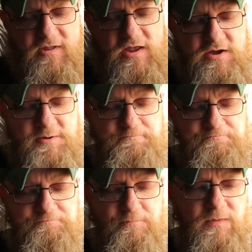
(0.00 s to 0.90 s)

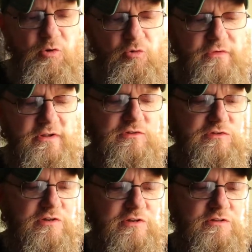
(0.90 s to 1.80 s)
All things
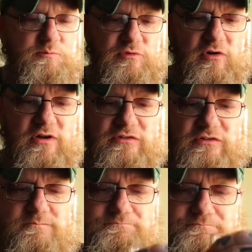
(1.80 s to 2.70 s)
considered, price,